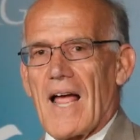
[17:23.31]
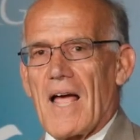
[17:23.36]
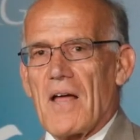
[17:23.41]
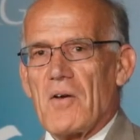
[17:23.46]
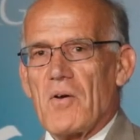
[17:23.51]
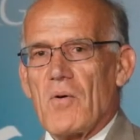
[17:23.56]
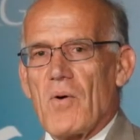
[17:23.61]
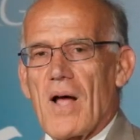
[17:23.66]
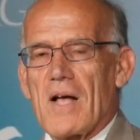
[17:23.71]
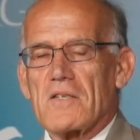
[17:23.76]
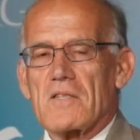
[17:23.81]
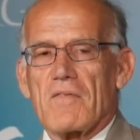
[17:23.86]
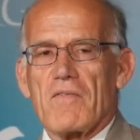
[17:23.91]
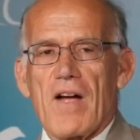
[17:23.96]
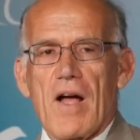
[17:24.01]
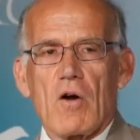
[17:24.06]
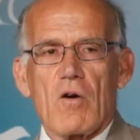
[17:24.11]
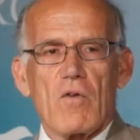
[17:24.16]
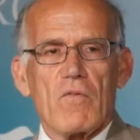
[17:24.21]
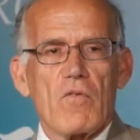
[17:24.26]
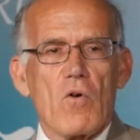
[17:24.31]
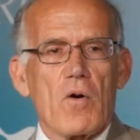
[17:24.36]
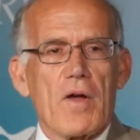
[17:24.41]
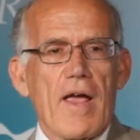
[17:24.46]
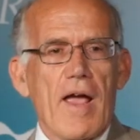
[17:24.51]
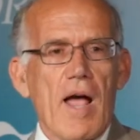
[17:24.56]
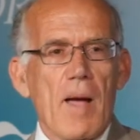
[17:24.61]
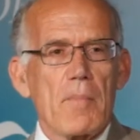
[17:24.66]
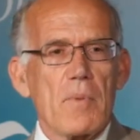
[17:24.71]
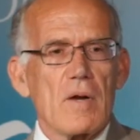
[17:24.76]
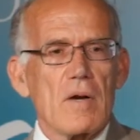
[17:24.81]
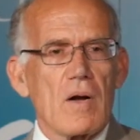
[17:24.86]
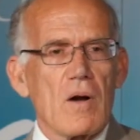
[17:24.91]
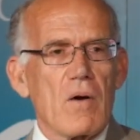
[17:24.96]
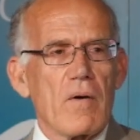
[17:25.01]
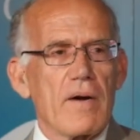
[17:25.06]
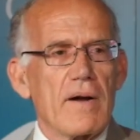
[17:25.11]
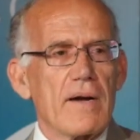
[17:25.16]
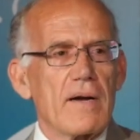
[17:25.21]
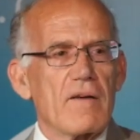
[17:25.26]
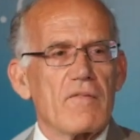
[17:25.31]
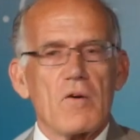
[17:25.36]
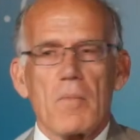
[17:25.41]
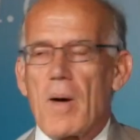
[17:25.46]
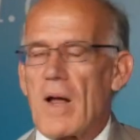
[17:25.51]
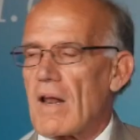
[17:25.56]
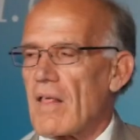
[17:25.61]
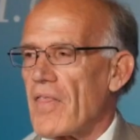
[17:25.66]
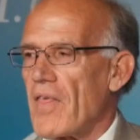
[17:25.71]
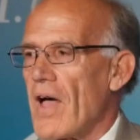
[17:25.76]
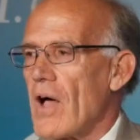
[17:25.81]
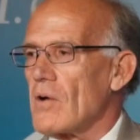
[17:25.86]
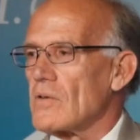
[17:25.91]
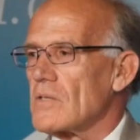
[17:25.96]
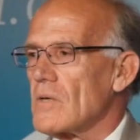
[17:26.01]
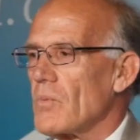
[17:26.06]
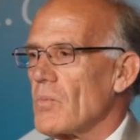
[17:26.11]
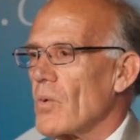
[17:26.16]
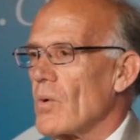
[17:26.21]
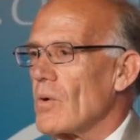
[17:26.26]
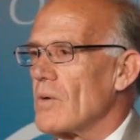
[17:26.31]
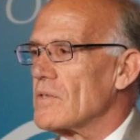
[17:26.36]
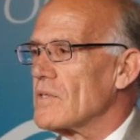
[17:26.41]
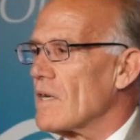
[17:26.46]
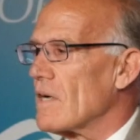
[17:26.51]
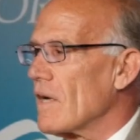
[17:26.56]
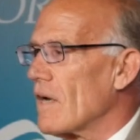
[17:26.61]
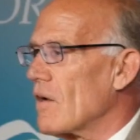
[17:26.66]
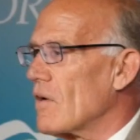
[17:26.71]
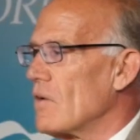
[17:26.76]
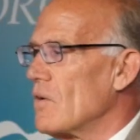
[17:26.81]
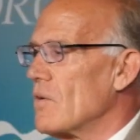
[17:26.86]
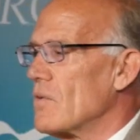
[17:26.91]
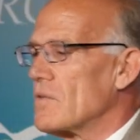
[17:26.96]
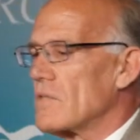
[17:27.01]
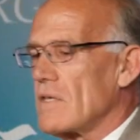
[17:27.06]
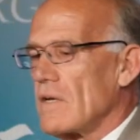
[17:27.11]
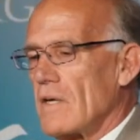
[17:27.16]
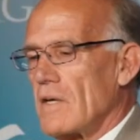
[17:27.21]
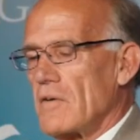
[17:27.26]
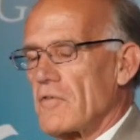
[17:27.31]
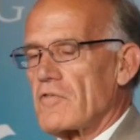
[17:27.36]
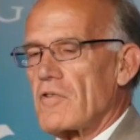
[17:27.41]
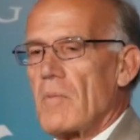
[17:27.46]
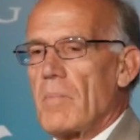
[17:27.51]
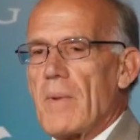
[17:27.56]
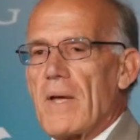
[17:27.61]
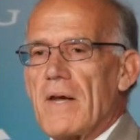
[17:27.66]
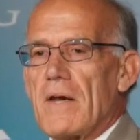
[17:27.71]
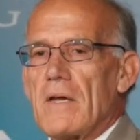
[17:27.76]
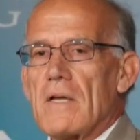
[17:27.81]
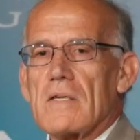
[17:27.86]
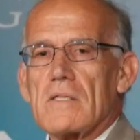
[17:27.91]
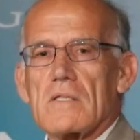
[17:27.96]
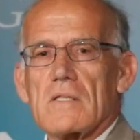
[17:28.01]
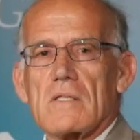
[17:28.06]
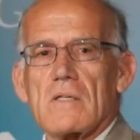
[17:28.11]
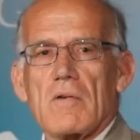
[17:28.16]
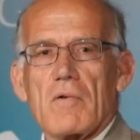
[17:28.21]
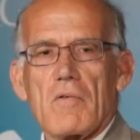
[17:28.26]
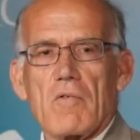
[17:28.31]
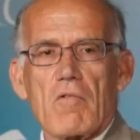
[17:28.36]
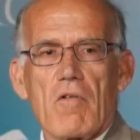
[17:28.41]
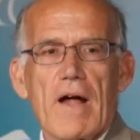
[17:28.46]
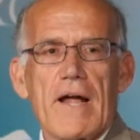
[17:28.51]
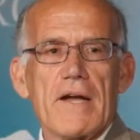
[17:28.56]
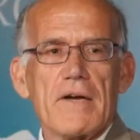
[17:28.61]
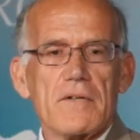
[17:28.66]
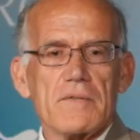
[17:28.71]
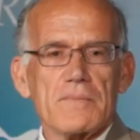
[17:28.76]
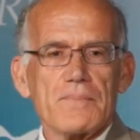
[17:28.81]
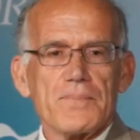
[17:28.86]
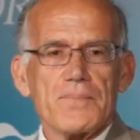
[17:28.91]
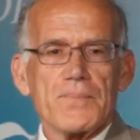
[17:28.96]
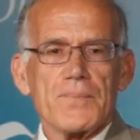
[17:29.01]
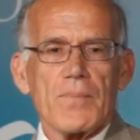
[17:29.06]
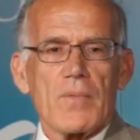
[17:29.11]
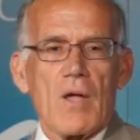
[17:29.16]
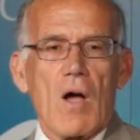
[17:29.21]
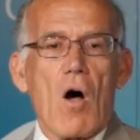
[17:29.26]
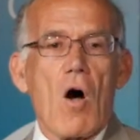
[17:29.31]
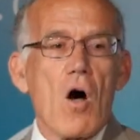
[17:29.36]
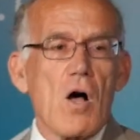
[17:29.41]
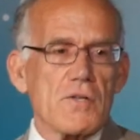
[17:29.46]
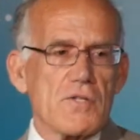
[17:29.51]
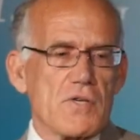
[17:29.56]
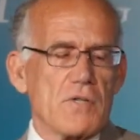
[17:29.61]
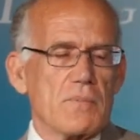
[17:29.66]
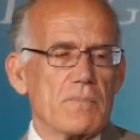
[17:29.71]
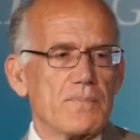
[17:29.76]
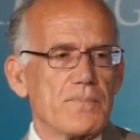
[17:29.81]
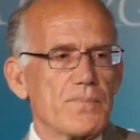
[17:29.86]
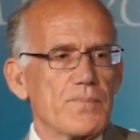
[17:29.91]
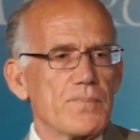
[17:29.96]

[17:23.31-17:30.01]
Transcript: and who has a vocabulary of about a thousand words that includes tremendous, great, awesome